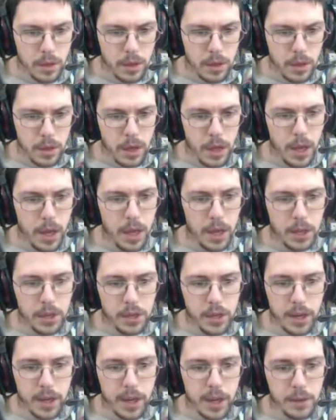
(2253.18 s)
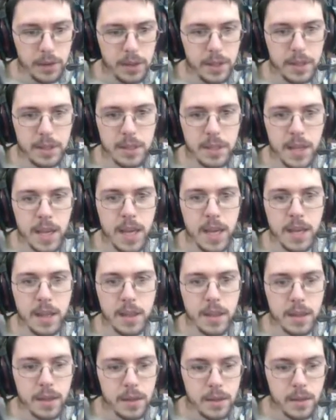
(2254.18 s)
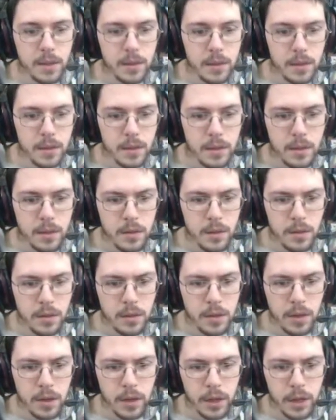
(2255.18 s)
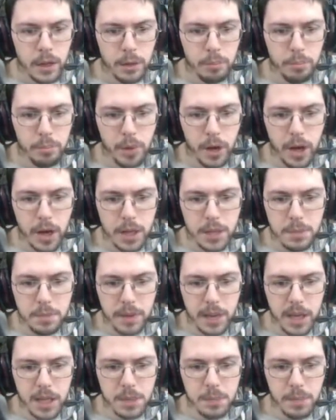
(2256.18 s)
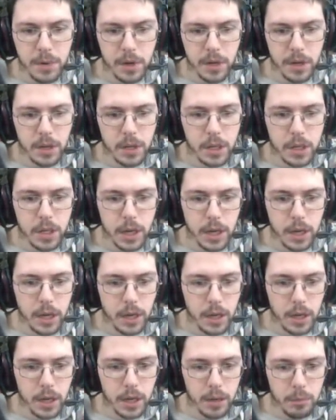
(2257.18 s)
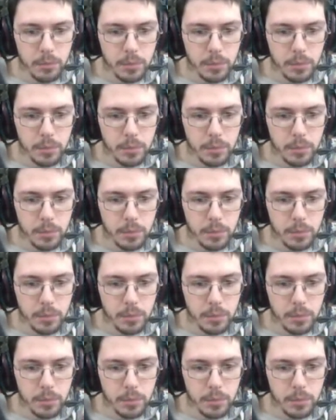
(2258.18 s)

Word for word: Hey, check out these teeth! Um, boss, Black Spirit and Giant Imp.